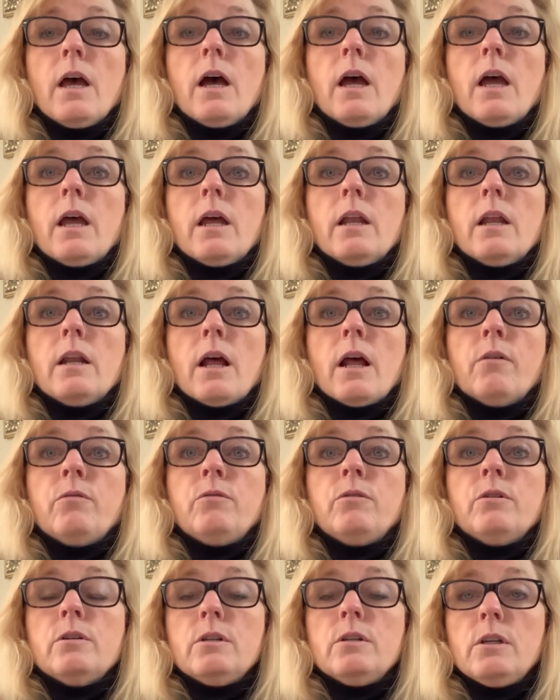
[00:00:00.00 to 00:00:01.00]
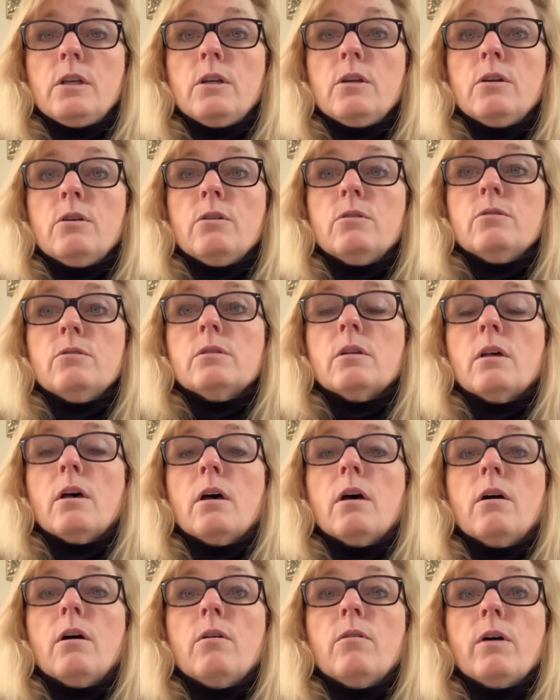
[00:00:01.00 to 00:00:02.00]
And after years
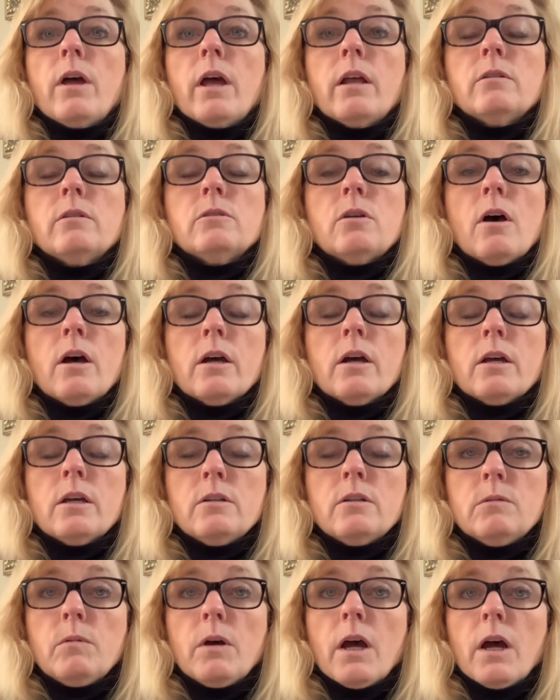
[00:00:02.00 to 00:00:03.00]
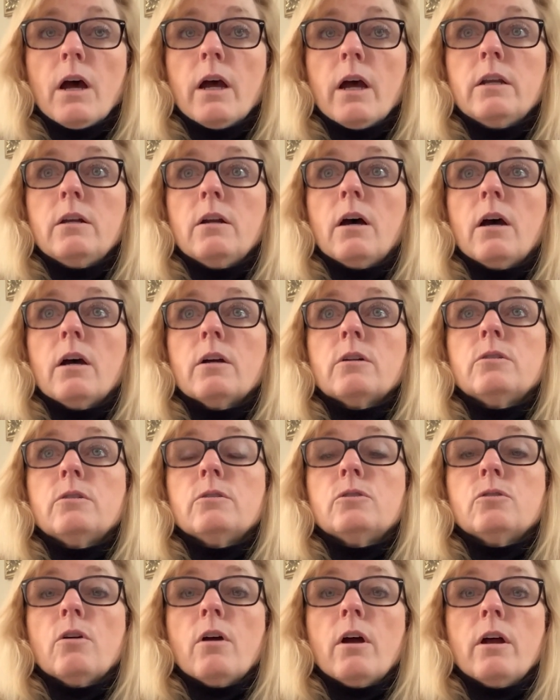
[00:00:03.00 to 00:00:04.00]
of, and talking to my eye doctor,
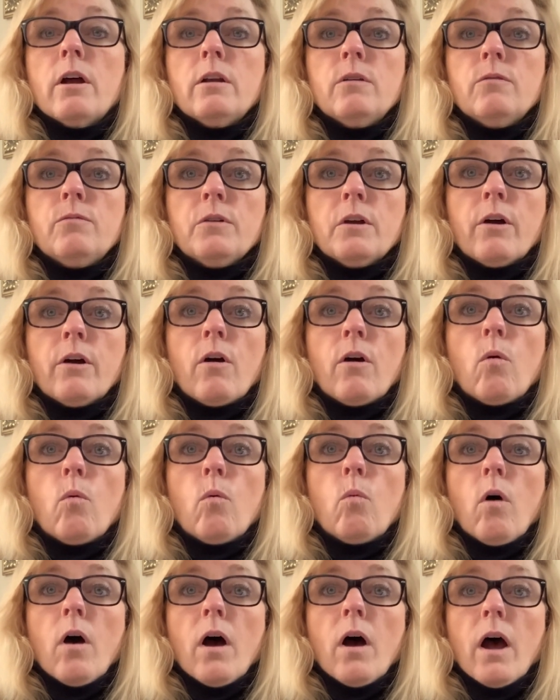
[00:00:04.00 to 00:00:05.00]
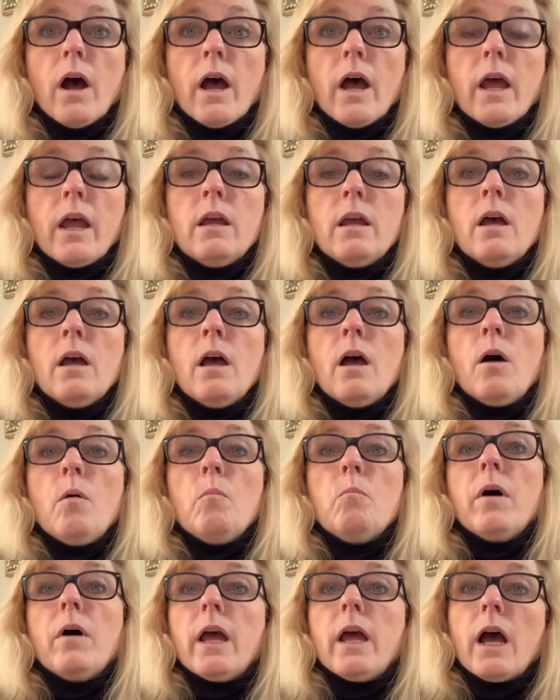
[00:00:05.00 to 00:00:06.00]
trying to figure out why
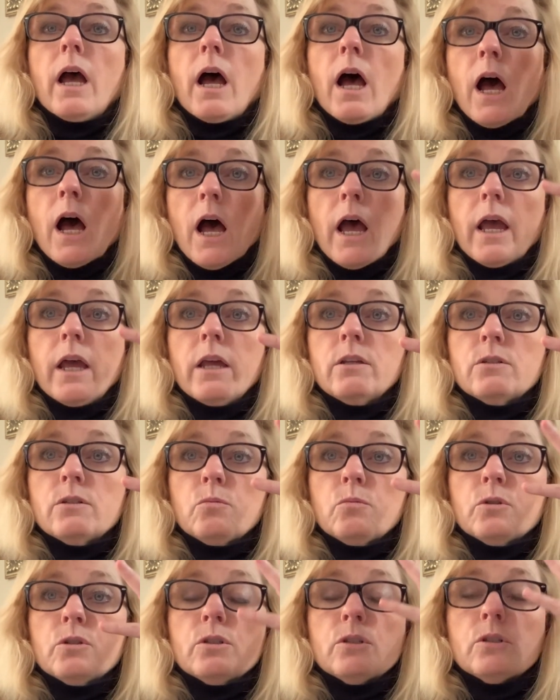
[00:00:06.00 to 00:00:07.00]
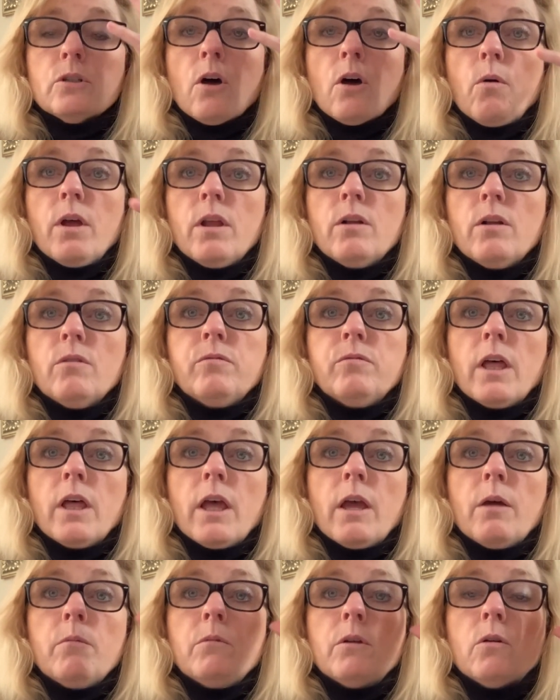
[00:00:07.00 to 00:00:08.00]
my eyes were so
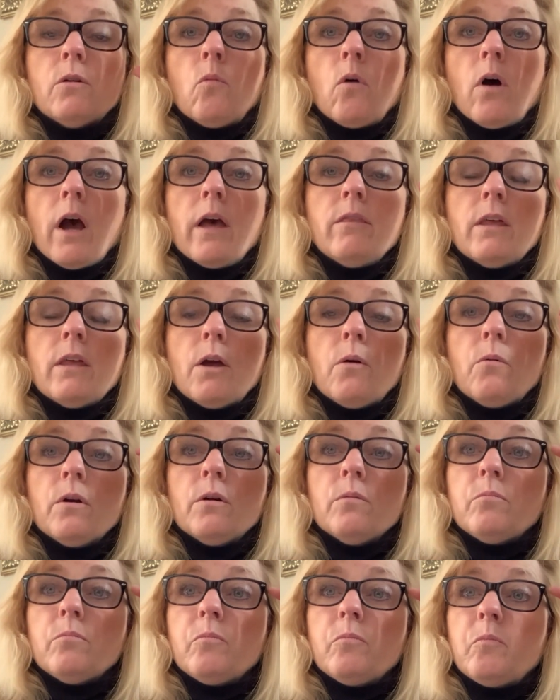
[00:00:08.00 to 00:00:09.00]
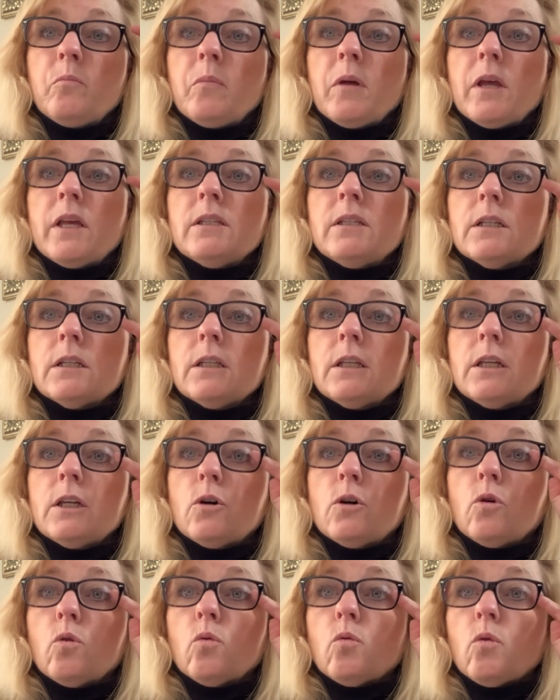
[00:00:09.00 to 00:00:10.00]
inflamed and why they were basically
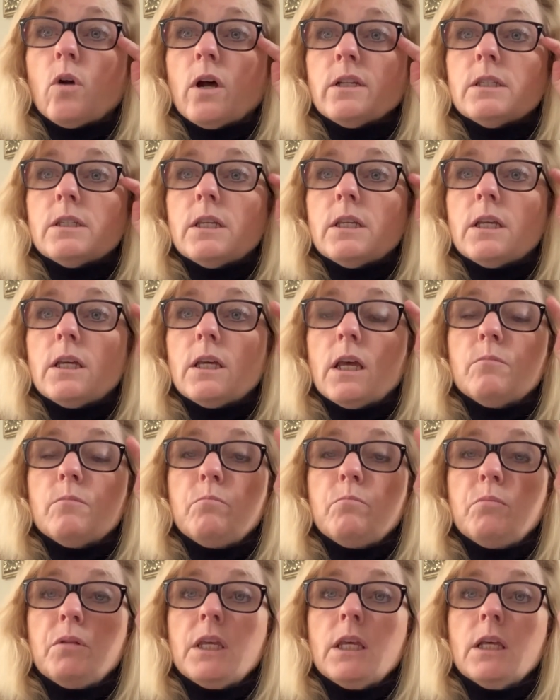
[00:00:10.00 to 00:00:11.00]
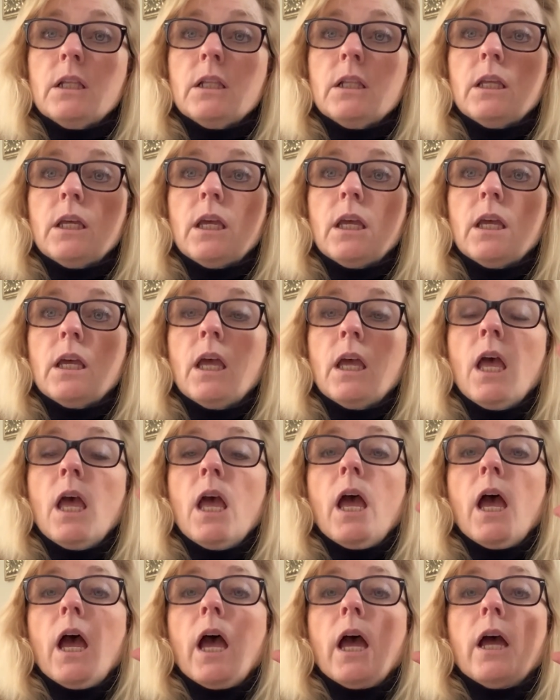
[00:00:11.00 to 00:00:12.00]
crusting and peeling
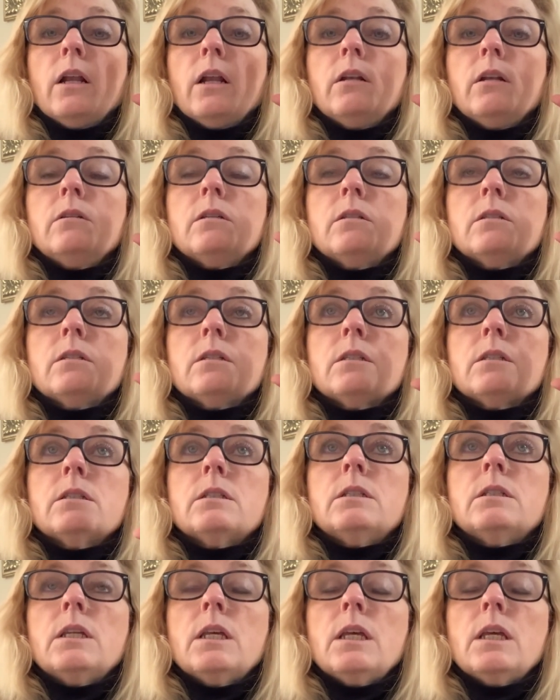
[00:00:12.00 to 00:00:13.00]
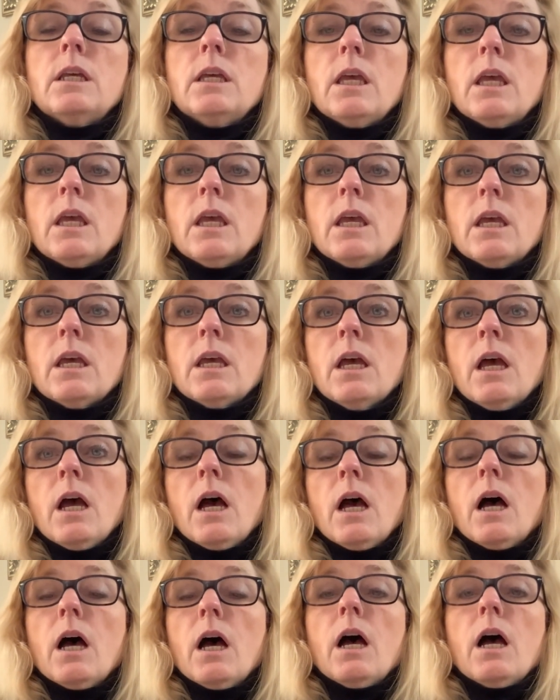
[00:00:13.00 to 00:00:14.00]
and stinging
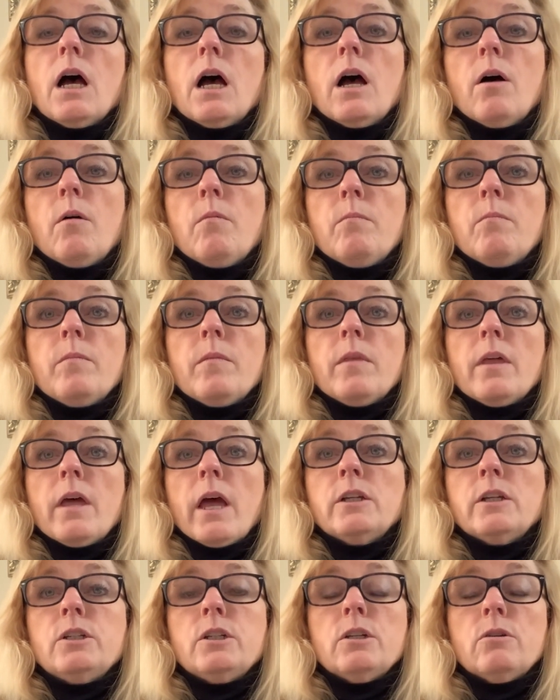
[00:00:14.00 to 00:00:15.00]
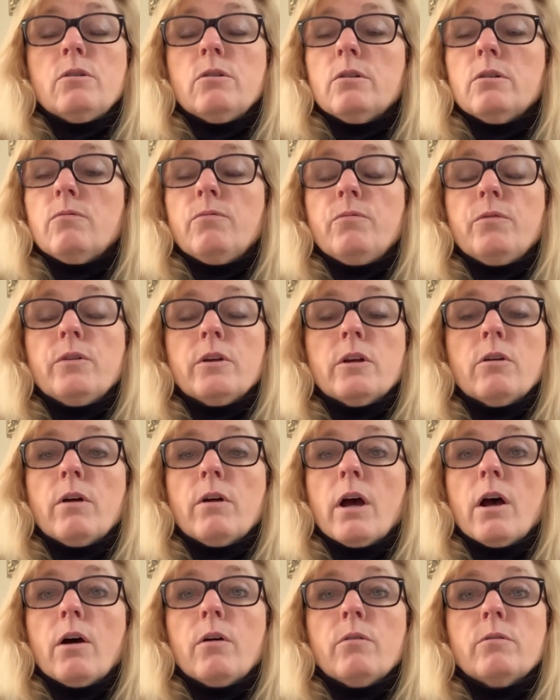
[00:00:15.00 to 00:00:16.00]
um, and she couldn't figure
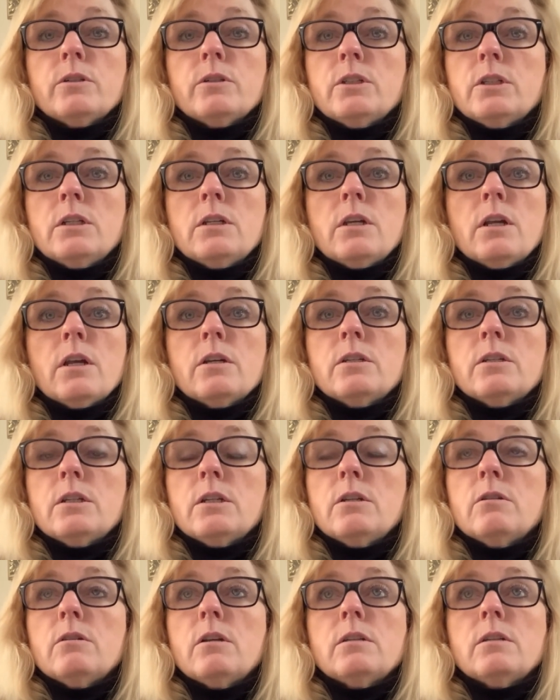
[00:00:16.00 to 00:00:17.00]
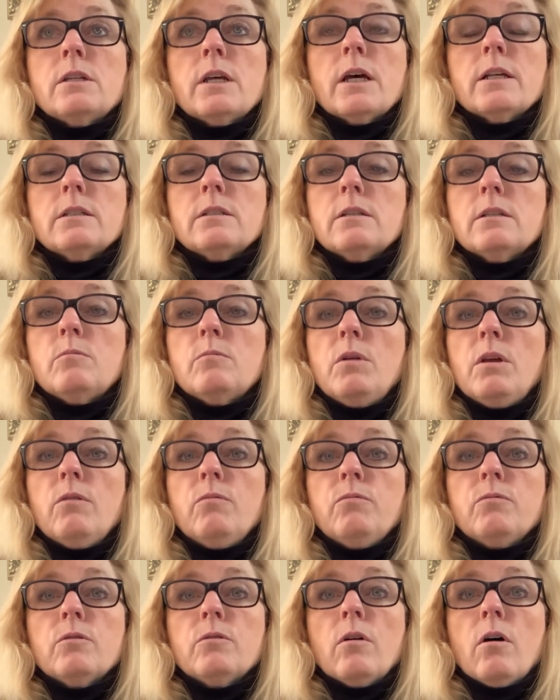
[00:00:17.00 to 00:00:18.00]
out. She she tested me
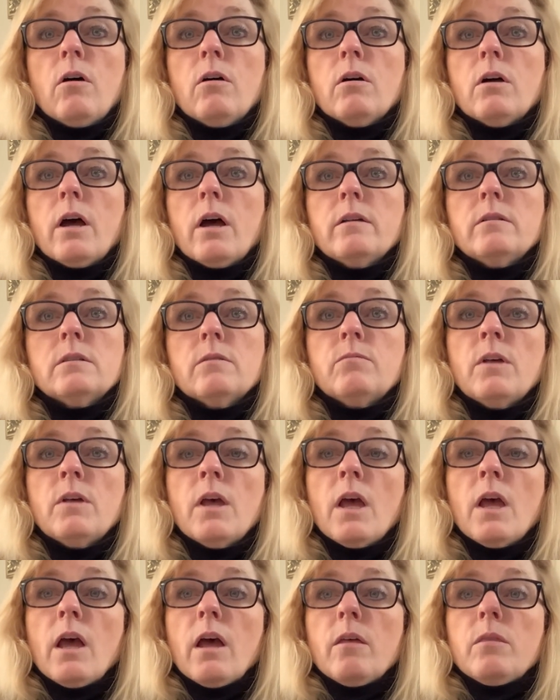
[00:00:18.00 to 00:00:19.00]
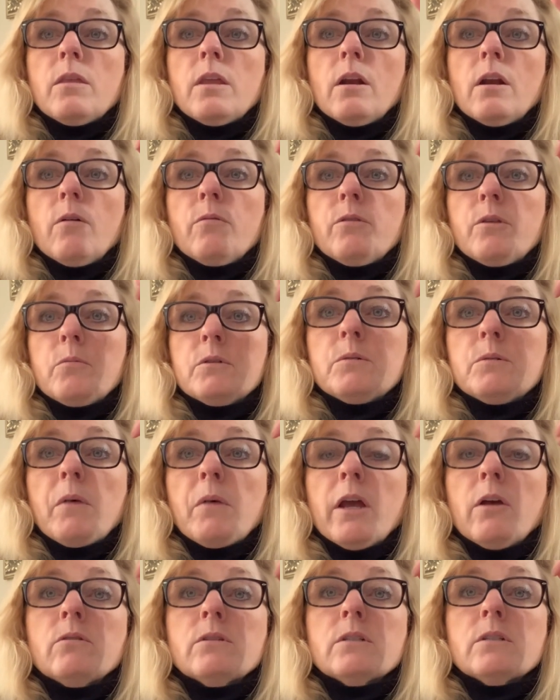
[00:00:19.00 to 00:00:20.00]
for all kinds of, you know, there
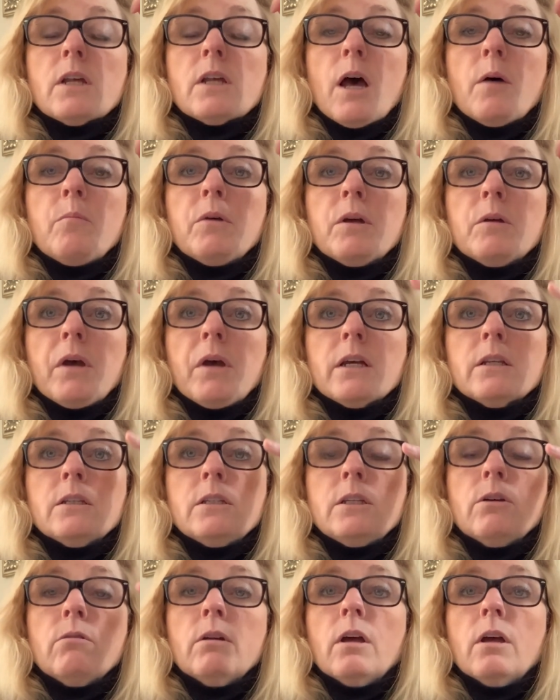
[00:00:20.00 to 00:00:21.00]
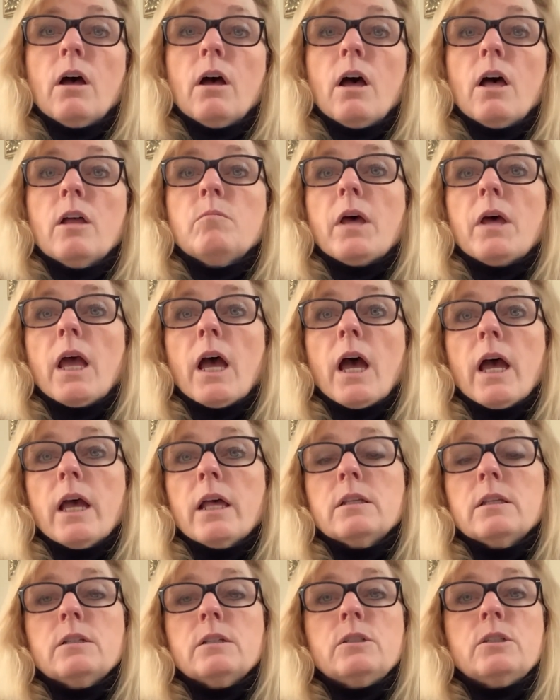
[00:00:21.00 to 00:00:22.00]
microscopic bacteria on my
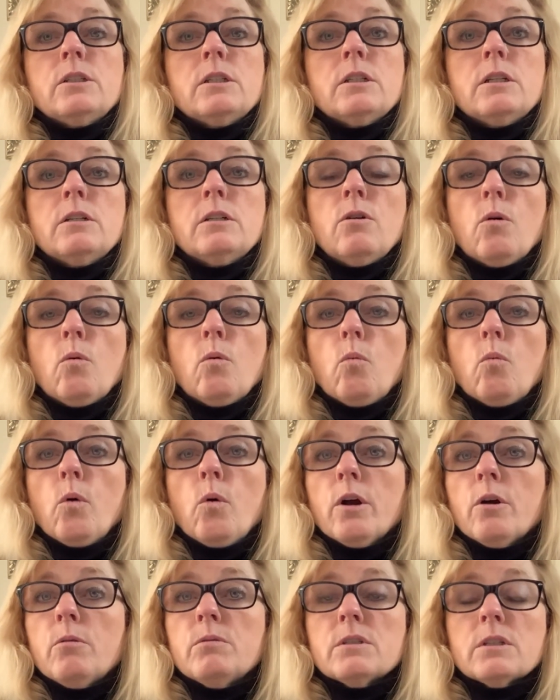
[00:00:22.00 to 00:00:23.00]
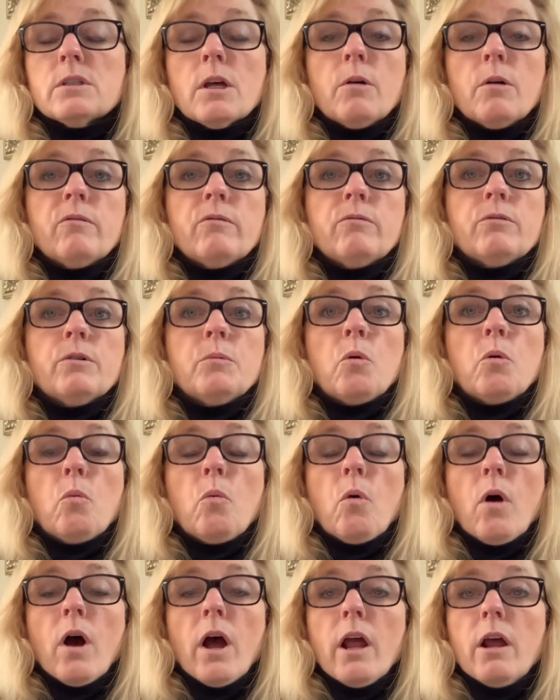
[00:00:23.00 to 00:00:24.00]
eyelids. She didn't know where it was coming from or
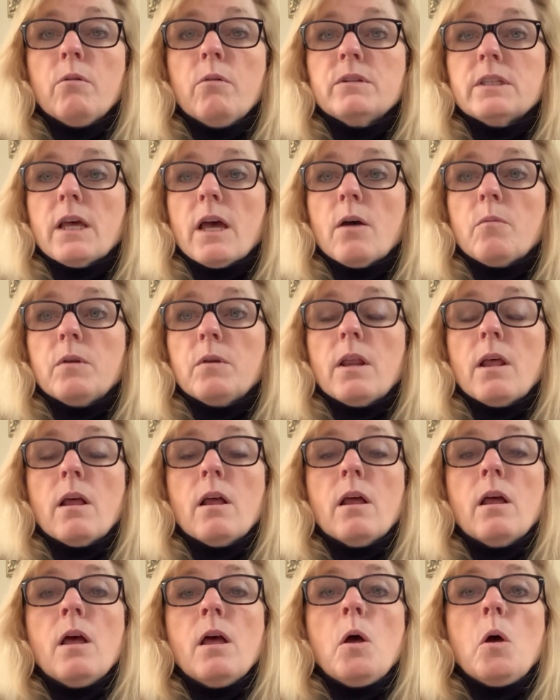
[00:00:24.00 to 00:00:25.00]
why it was happening.